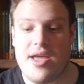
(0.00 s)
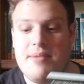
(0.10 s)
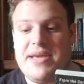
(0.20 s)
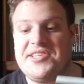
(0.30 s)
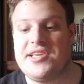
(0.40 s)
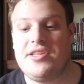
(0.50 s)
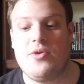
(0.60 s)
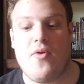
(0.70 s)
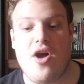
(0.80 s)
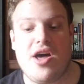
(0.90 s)
basically
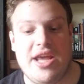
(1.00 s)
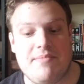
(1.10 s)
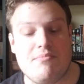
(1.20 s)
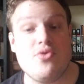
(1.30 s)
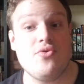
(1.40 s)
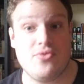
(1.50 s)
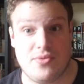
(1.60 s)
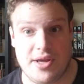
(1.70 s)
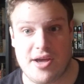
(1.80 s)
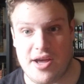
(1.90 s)
were on a
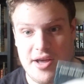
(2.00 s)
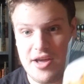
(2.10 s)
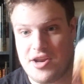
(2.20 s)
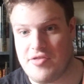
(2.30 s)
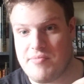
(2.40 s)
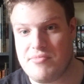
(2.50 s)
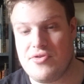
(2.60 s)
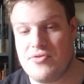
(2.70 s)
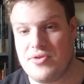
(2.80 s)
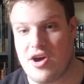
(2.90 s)
moon, another
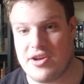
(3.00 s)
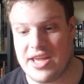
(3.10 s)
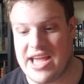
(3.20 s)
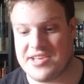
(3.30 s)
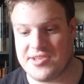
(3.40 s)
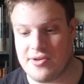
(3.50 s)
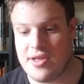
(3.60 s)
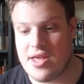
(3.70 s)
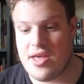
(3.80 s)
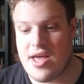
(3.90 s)
moon on Kessel,
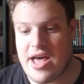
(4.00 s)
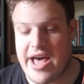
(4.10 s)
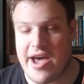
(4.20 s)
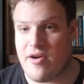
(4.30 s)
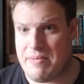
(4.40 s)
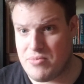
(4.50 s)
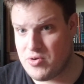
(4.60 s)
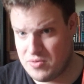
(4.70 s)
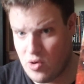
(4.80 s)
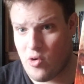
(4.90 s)
or a
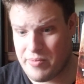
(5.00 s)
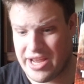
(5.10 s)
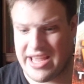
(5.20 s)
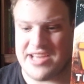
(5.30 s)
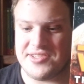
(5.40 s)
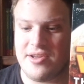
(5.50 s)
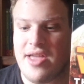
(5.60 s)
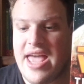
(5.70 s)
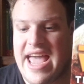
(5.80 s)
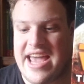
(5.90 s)
moon orbiting Kessel,
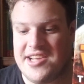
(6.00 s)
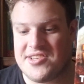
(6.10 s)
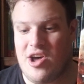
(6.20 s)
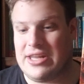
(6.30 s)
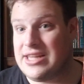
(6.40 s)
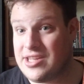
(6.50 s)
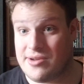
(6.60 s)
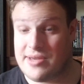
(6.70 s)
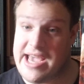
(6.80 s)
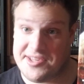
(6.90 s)
and it's called
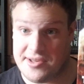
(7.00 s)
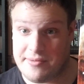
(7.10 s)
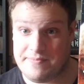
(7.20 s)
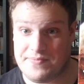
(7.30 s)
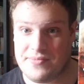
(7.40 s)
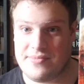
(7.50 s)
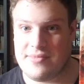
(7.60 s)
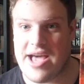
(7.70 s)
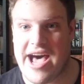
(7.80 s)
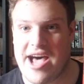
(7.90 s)
Little Kessel.
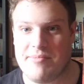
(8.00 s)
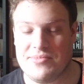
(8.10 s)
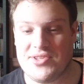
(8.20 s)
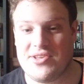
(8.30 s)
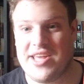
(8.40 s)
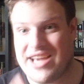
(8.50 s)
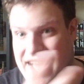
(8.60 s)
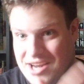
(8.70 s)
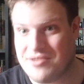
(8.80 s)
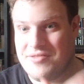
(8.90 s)
So they
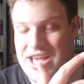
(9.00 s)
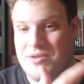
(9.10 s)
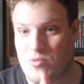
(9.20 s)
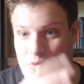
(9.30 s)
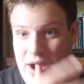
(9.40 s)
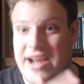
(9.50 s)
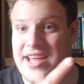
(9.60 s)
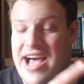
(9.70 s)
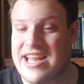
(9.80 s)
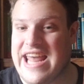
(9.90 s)
kind of then
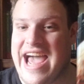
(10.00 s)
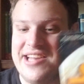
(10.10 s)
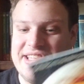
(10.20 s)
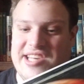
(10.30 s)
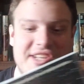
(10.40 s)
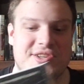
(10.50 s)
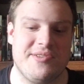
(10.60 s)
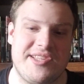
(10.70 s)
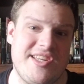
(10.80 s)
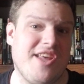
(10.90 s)
retcon that and say, so
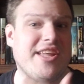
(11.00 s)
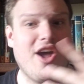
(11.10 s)
it's still